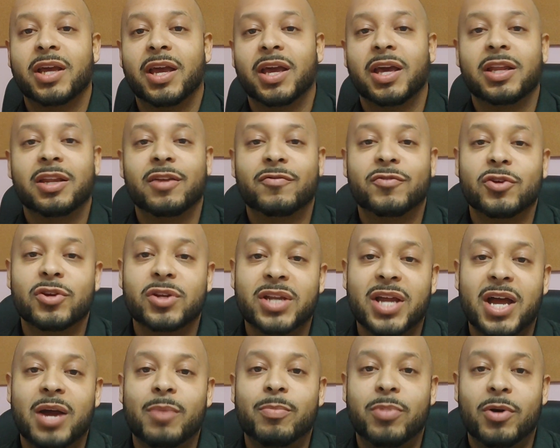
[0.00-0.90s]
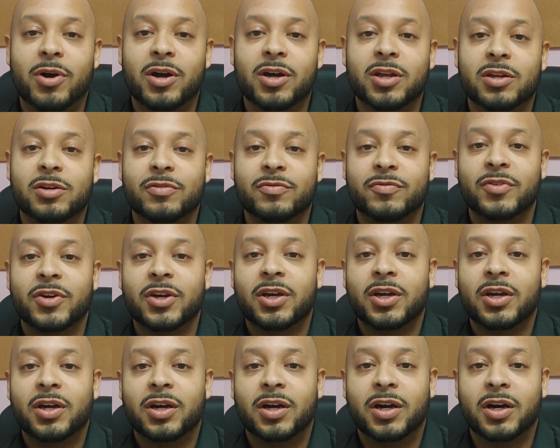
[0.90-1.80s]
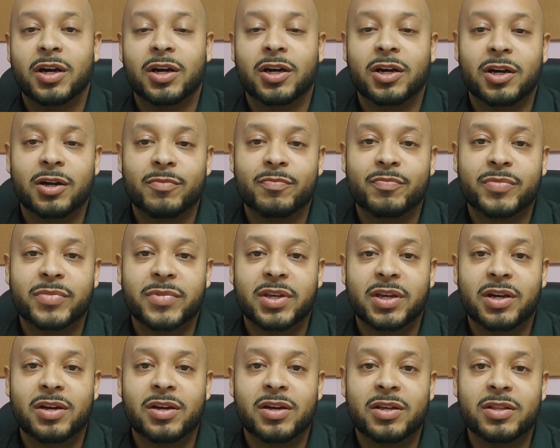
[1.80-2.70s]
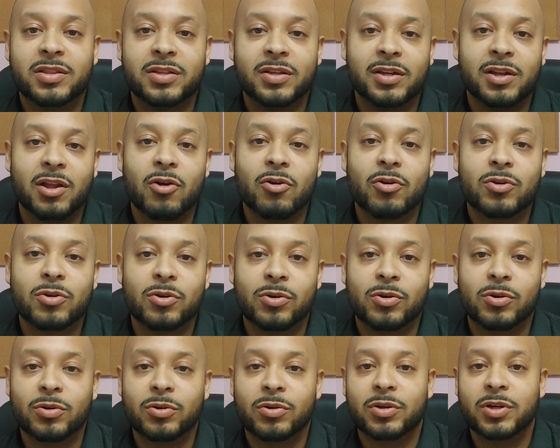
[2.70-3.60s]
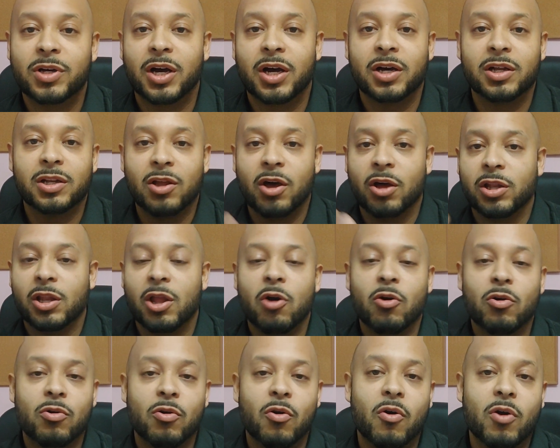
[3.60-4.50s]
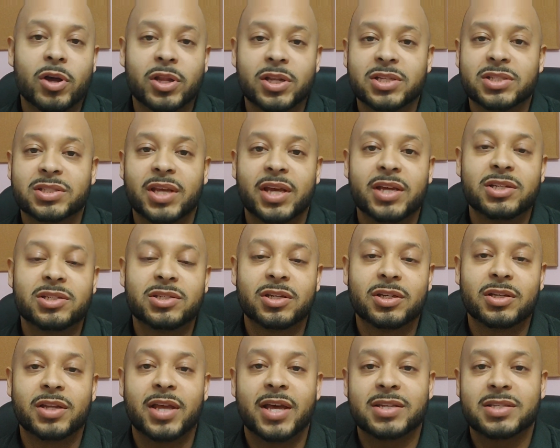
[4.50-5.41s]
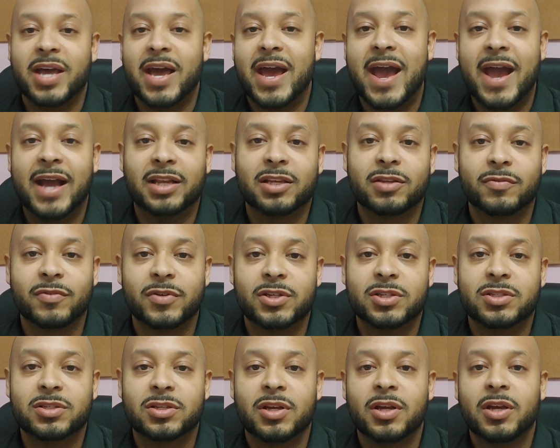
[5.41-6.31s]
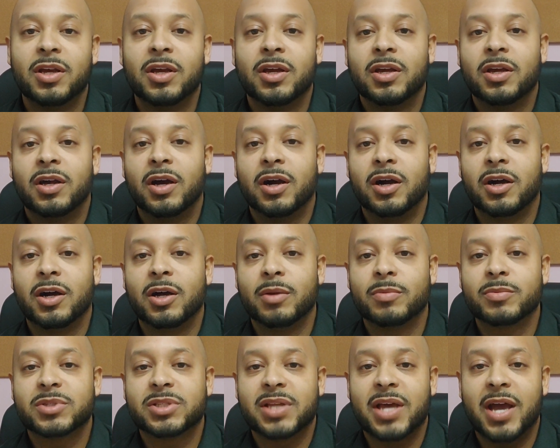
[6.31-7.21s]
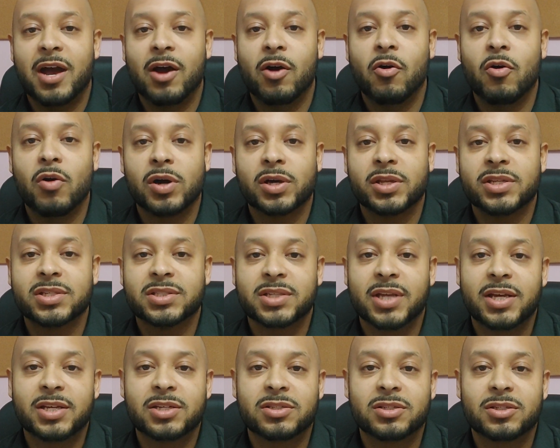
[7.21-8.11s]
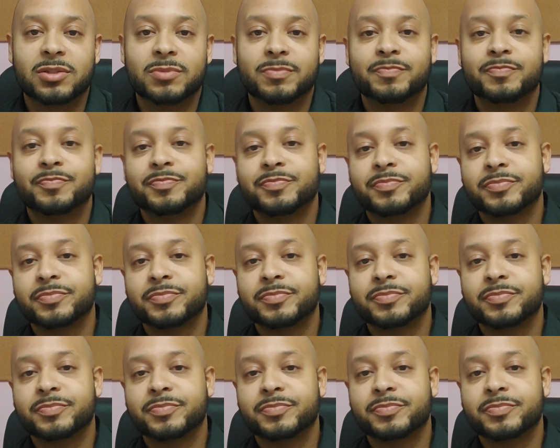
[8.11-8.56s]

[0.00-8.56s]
And if you're not part of um, uh, the local uh, local organization that's an activist um, style organization,